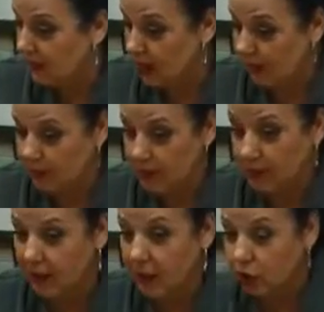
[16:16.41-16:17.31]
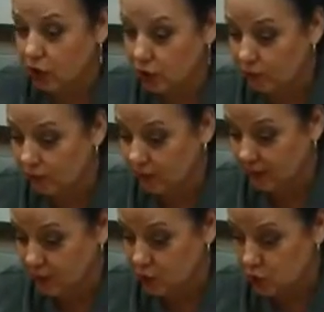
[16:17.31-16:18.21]
I'm going to let you
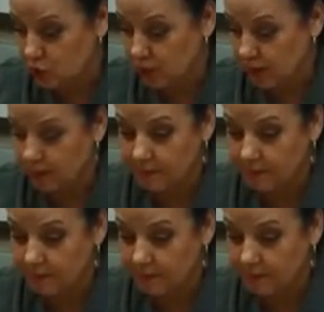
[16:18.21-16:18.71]
fetch one.